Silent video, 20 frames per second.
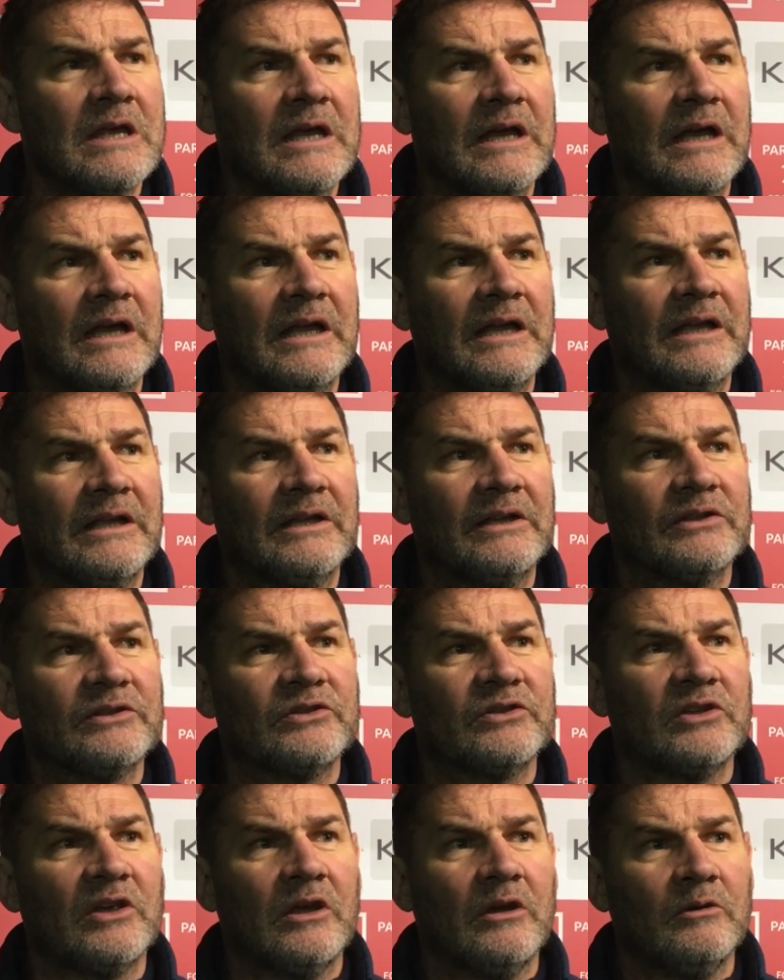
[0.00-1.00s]

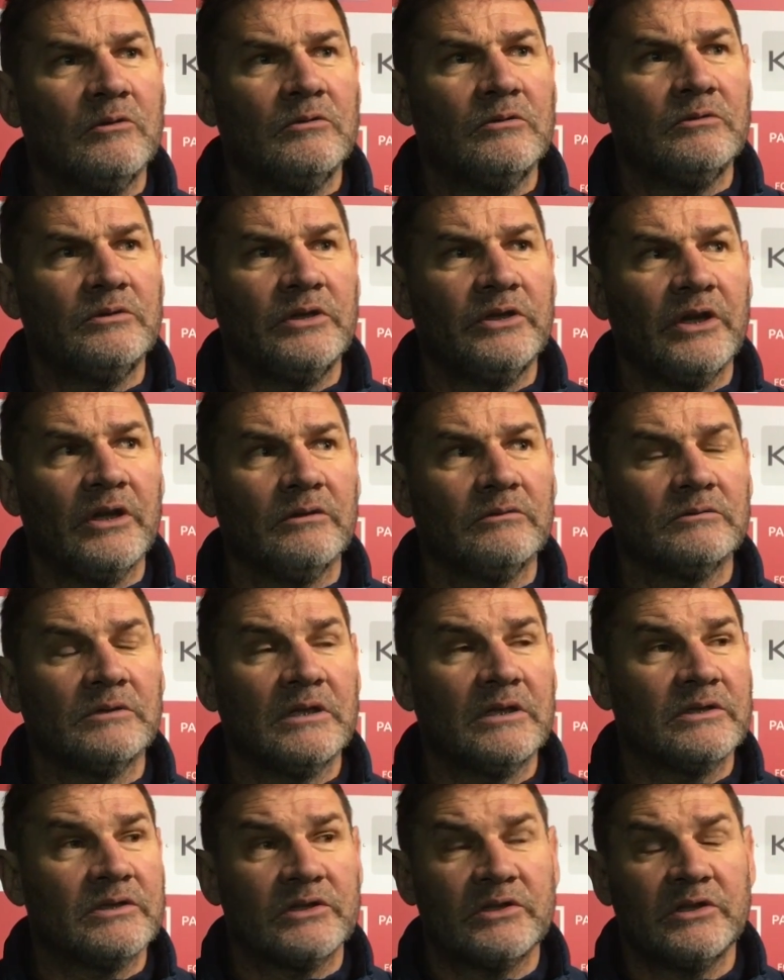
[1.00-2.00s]
As
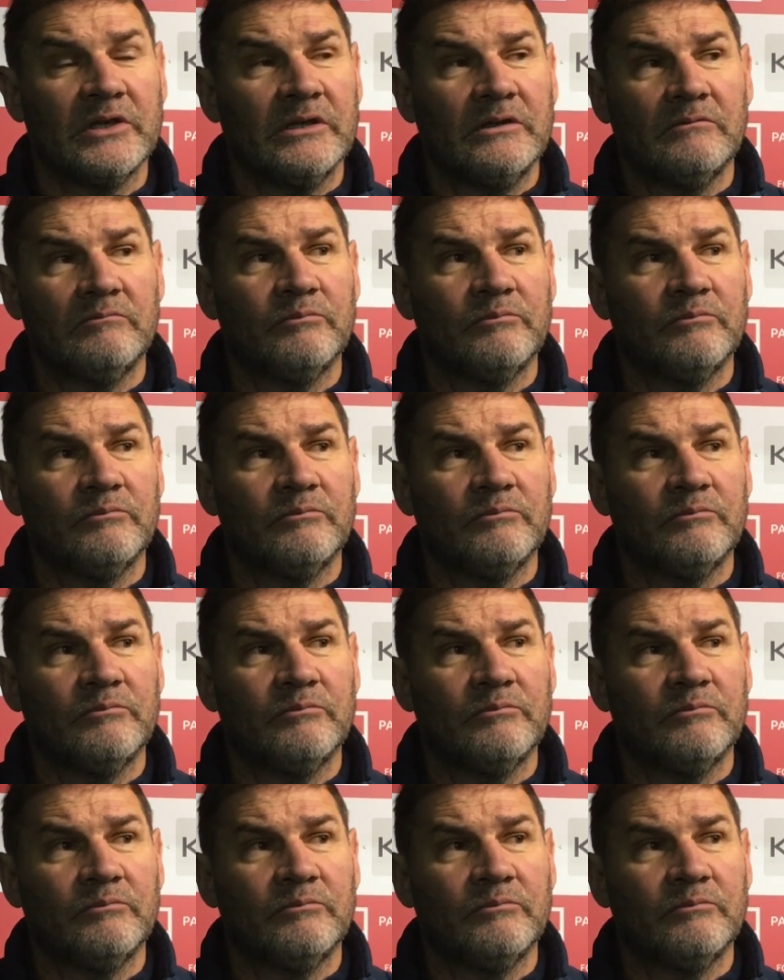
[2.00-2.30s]
I said